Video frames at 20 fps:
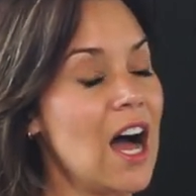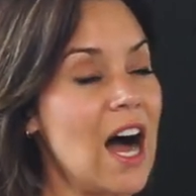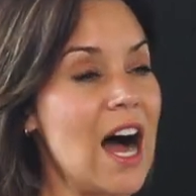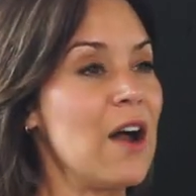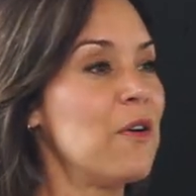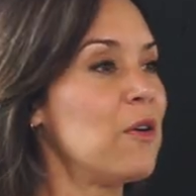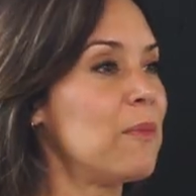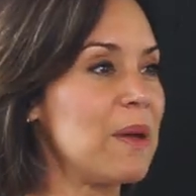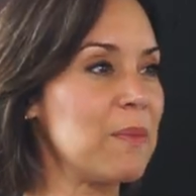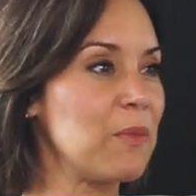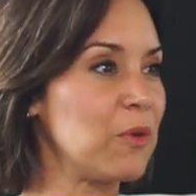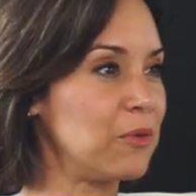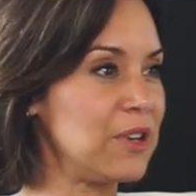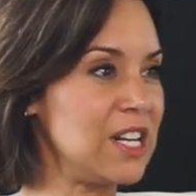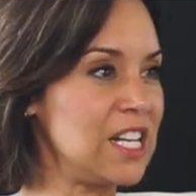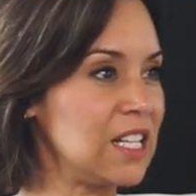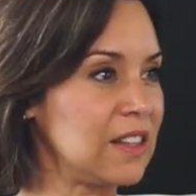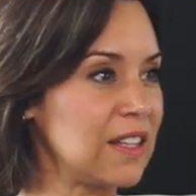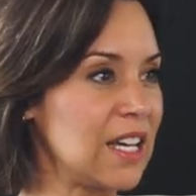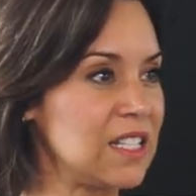I remember
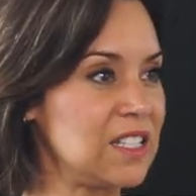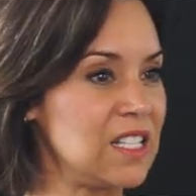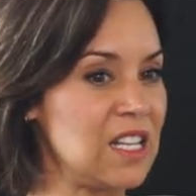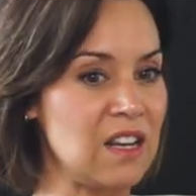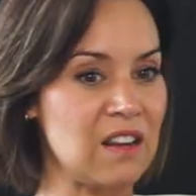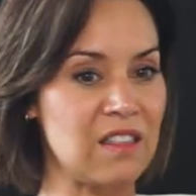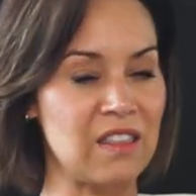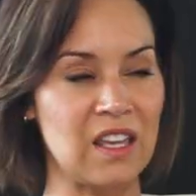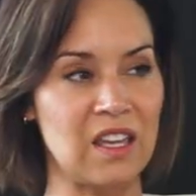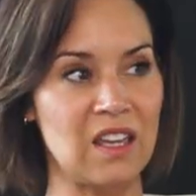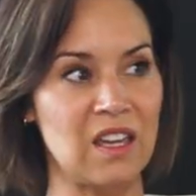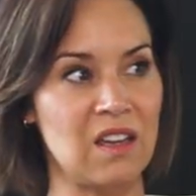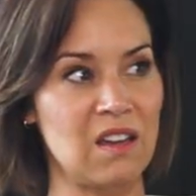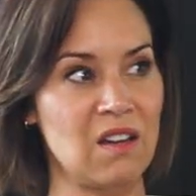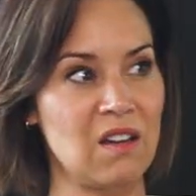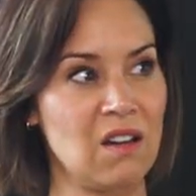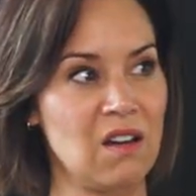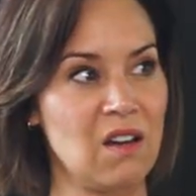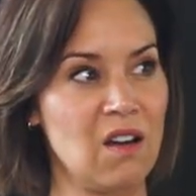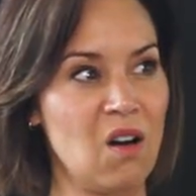reading that scene thinking,
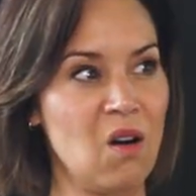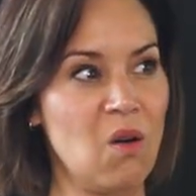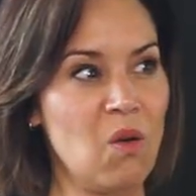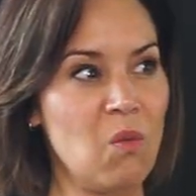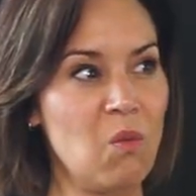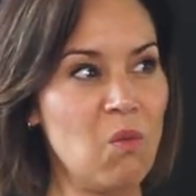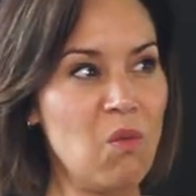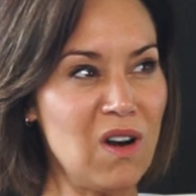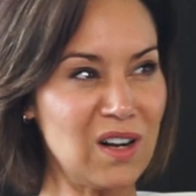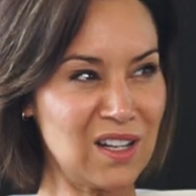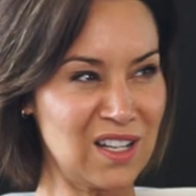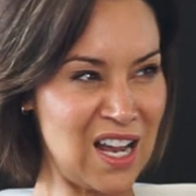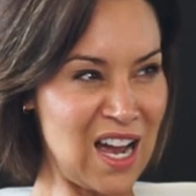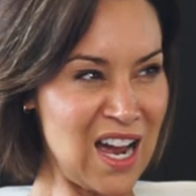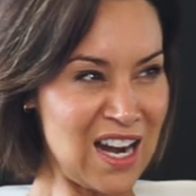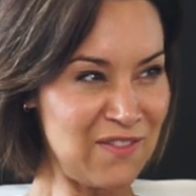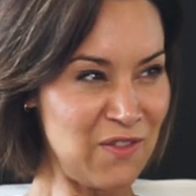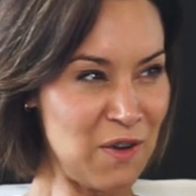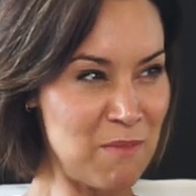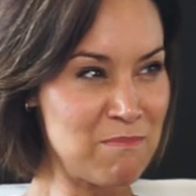what
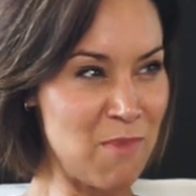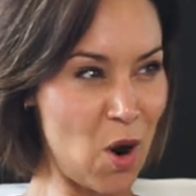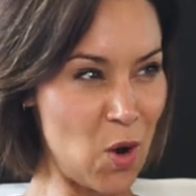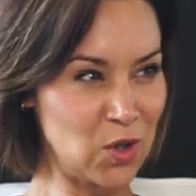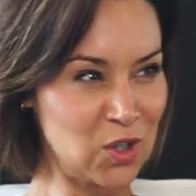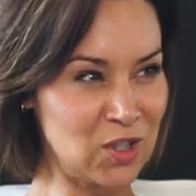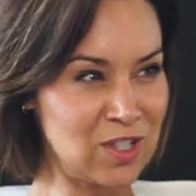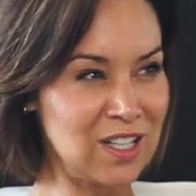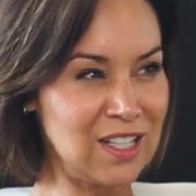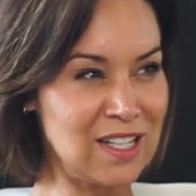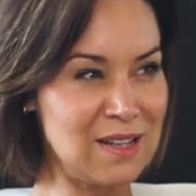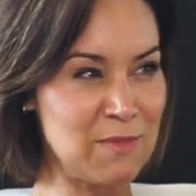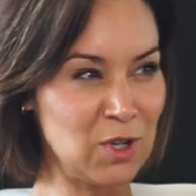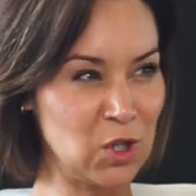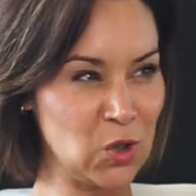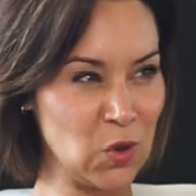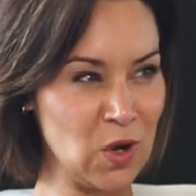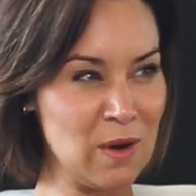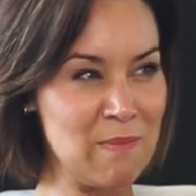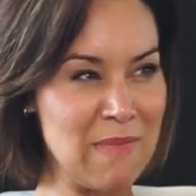kind of emotionally
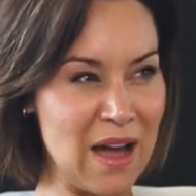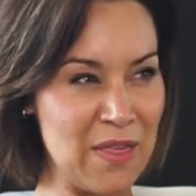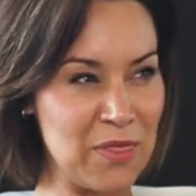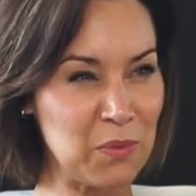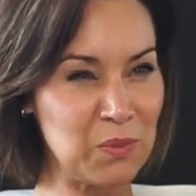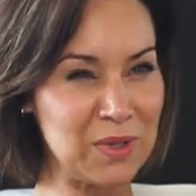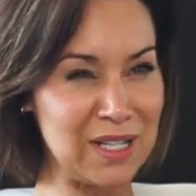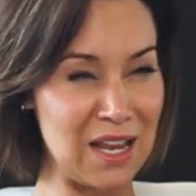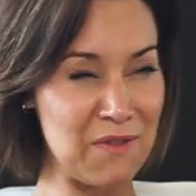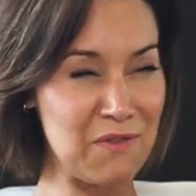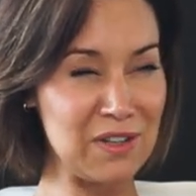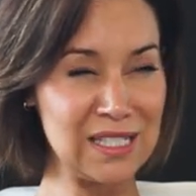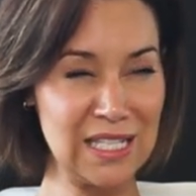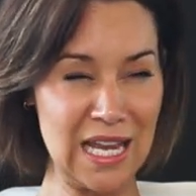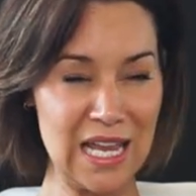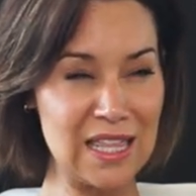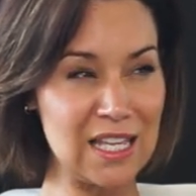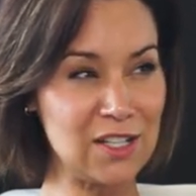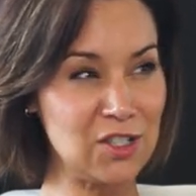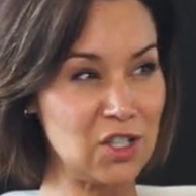mature mother would ever
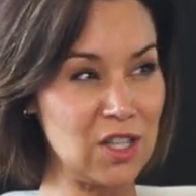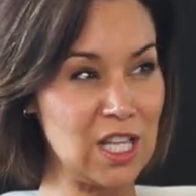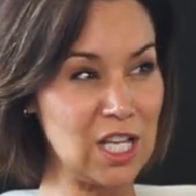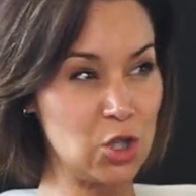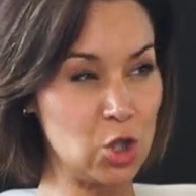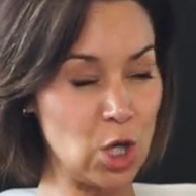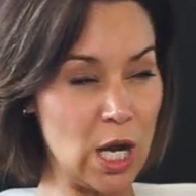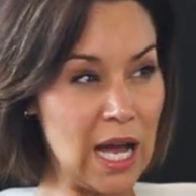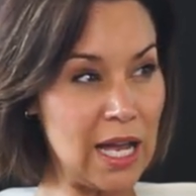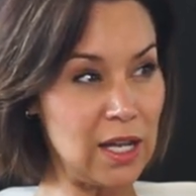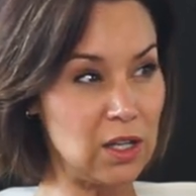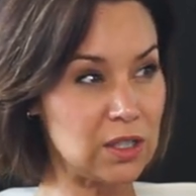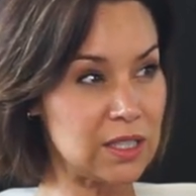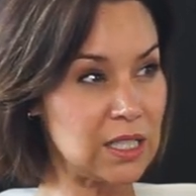say that to their child?